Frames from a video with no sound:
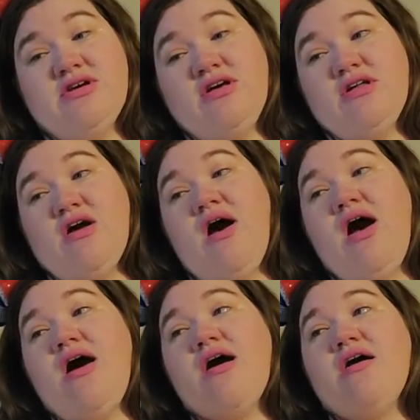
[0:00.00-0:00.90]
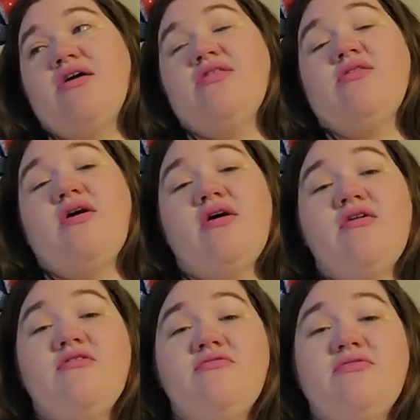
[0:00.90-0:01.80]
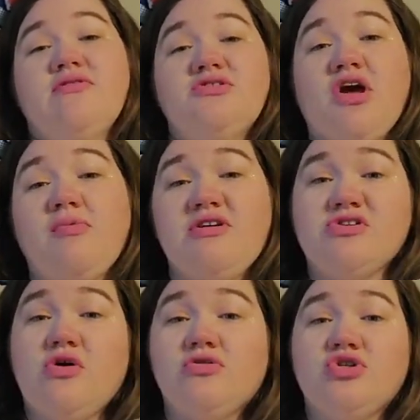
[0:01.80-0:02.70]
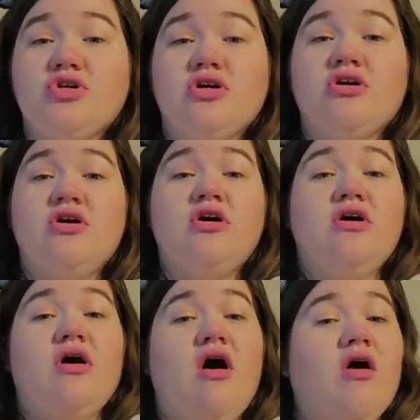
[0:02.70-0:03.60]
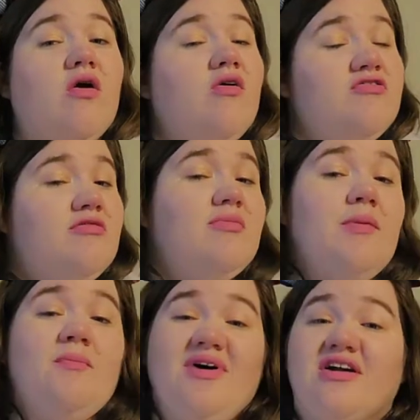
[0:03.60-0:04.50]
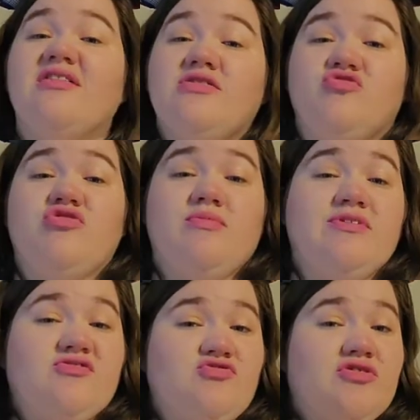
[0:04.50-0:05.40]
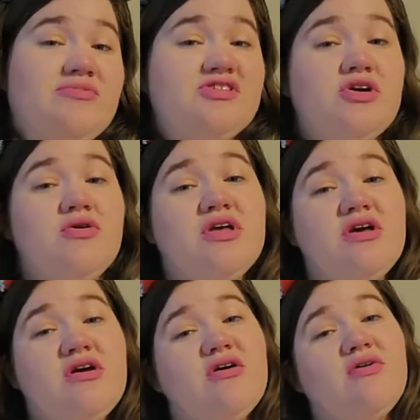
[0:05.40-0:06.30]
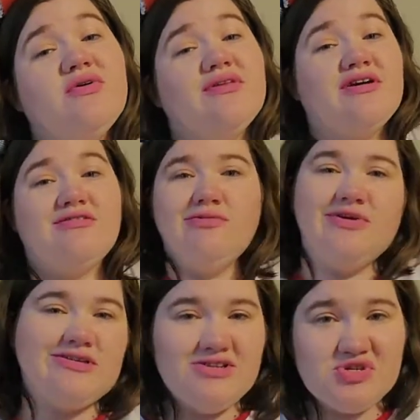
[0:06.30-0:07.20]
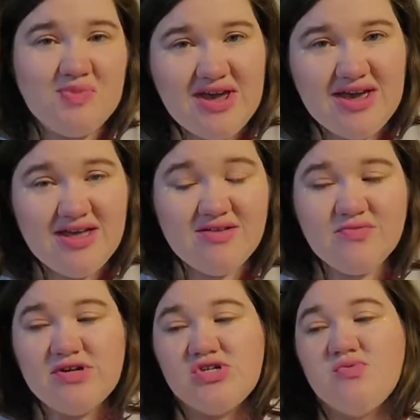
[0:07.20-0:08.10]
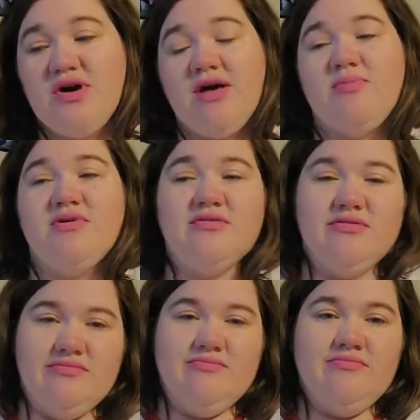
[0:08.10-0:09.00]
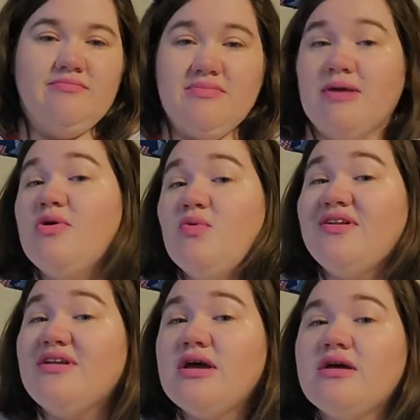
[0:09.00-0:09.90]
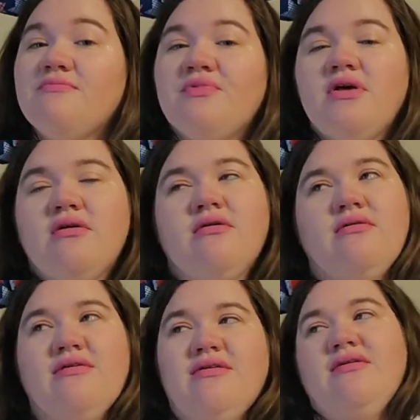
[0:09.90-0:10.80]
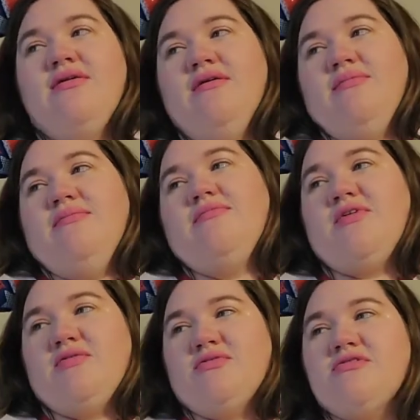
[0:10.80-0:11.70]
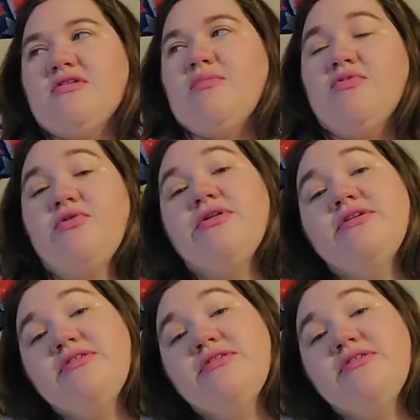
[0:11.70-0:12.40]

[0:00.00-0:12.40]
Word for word: Now, I love Japanese culture. Our ultimate bucket list trip is a trip to Tokyo and like two weeks in Japan, which will happen maybe one day, if I would stop going to